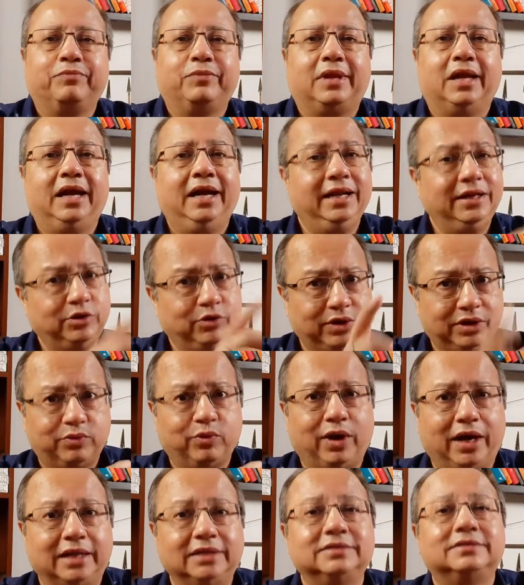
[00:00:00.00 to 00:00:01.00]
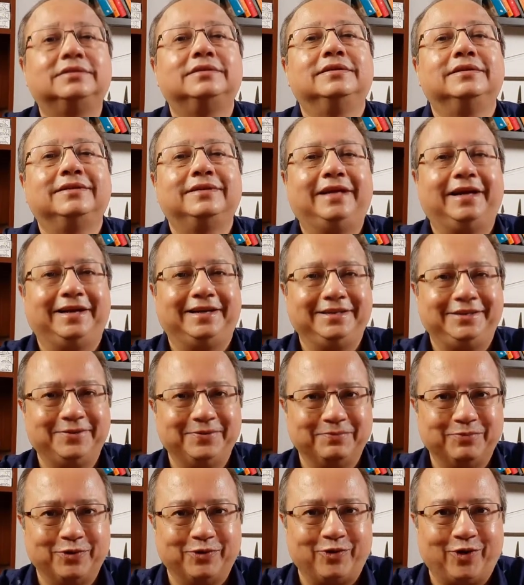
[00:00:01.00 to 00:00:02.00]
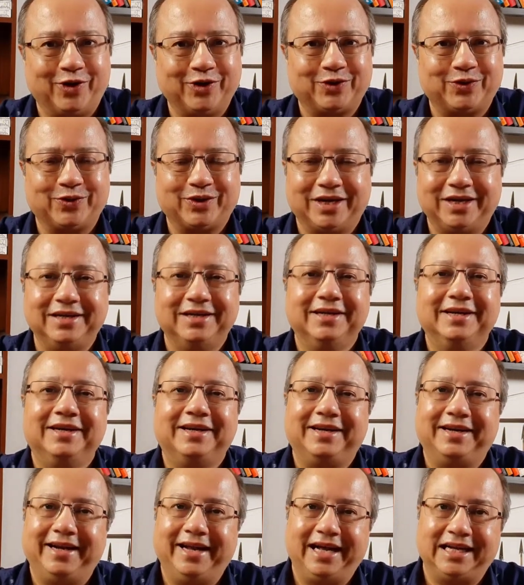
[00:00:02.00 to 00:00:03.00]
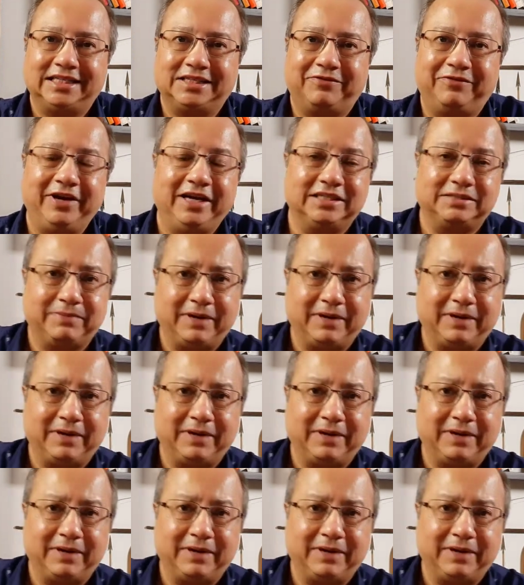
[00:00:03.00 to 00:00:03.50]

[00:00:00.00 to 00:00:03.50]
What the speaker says: and do it once, then you move on to the next phase.